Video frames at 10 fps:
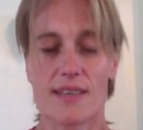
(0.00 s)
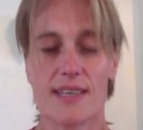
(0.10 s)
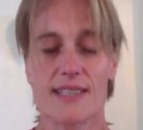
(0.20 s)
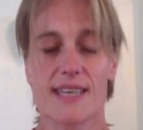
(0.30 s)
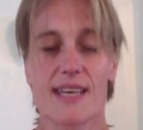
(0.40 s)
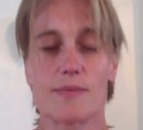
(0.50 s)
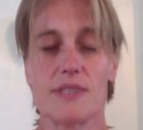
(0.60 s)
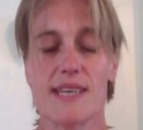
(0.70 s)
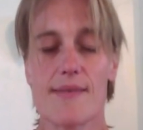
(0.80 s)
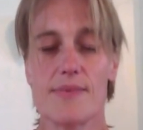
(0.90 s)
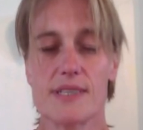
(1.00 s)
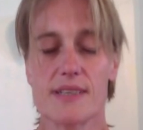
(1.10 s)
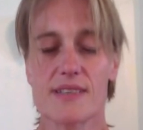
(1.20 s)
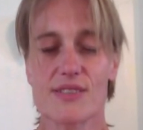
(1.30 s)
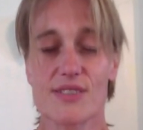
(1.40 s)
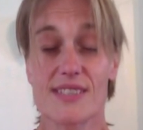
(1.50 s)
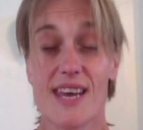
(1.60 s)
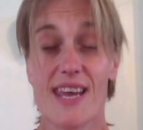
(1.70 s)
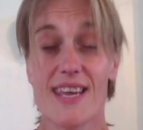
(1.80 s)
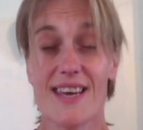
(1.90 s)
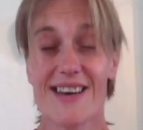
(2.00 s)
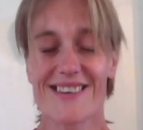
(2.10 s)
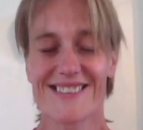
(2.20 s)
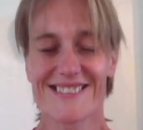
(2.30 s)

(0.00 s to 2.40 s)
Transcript: it can be tempting to stay here,